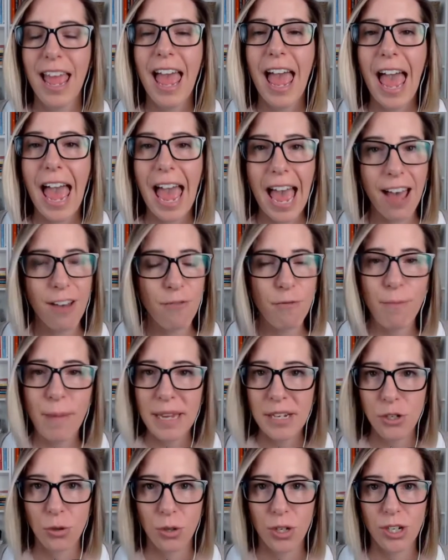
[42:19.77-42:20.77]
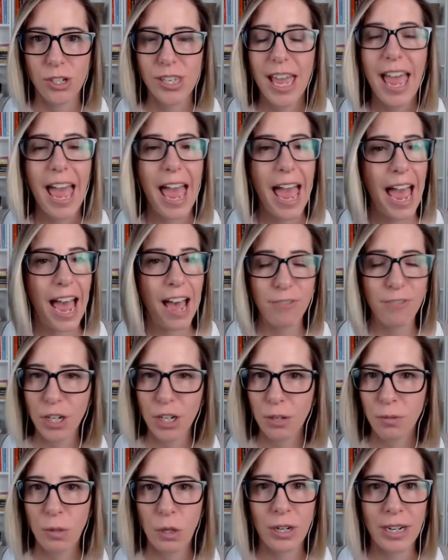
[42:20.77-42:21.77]
Have mentors, have a
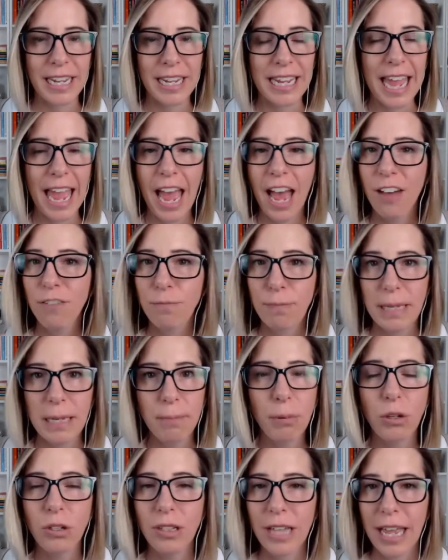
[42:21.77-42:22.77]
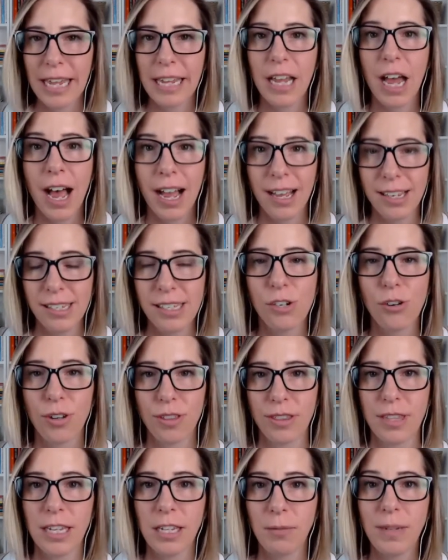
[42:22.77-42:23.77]
community, have people like us here at
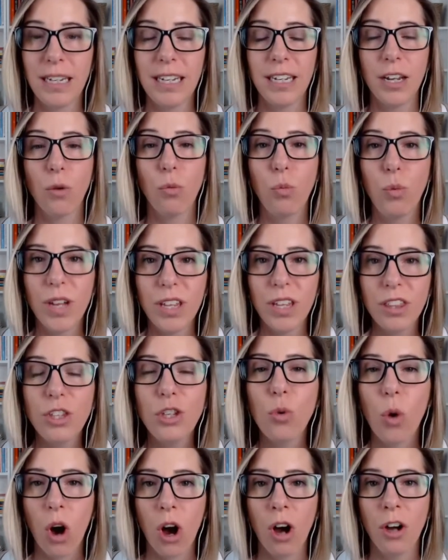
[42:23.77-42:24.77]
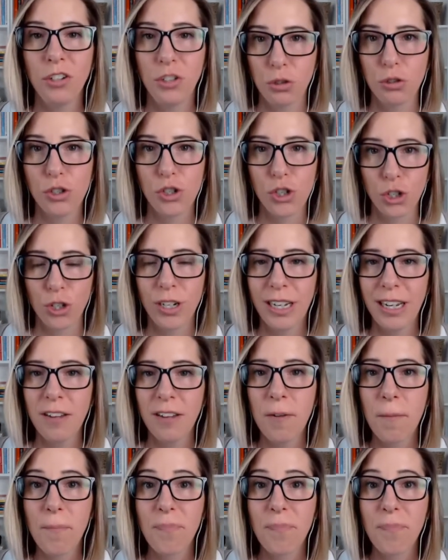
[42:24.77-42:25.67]
Think Media with you on your journey,